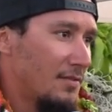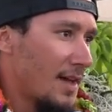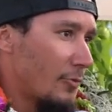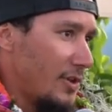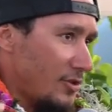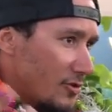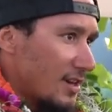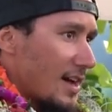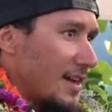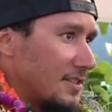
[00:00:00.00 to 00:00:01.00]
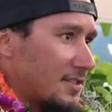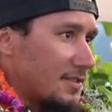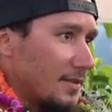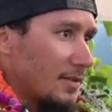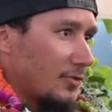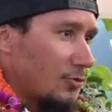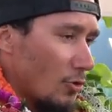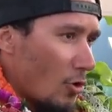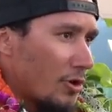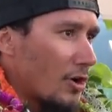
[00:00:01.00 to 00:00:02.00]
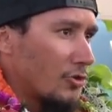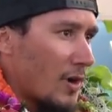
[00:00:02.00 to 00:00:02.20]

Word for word: that we utilize to hold our